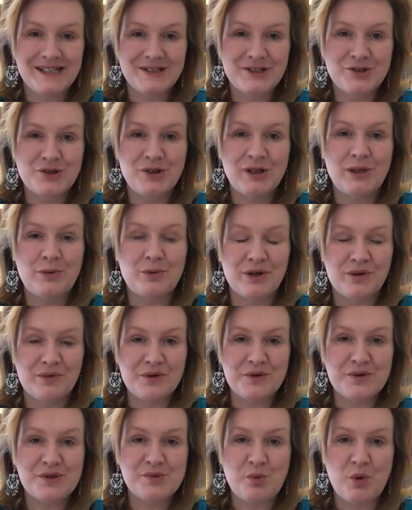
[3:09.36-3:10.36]
truly one of
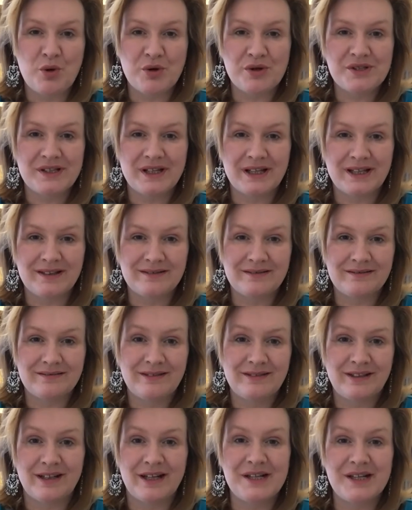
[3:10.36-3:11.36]
those sports that
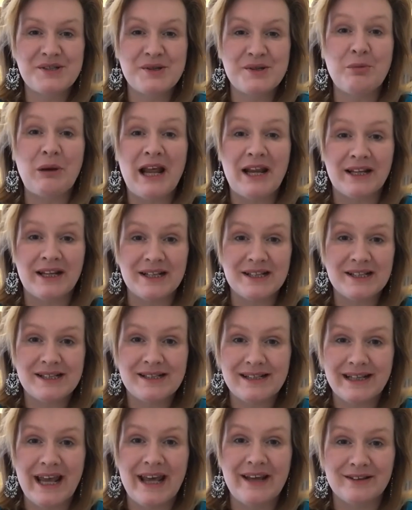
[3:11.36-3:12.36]
unites the planet
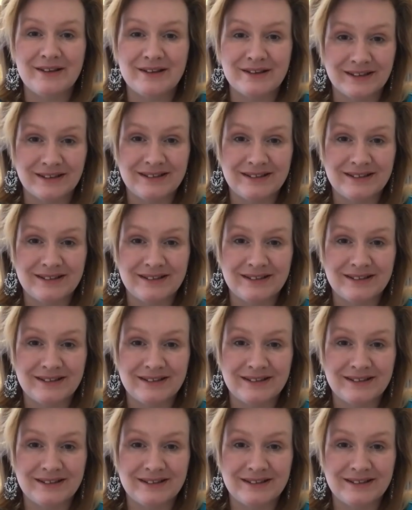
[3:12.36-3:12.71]
together.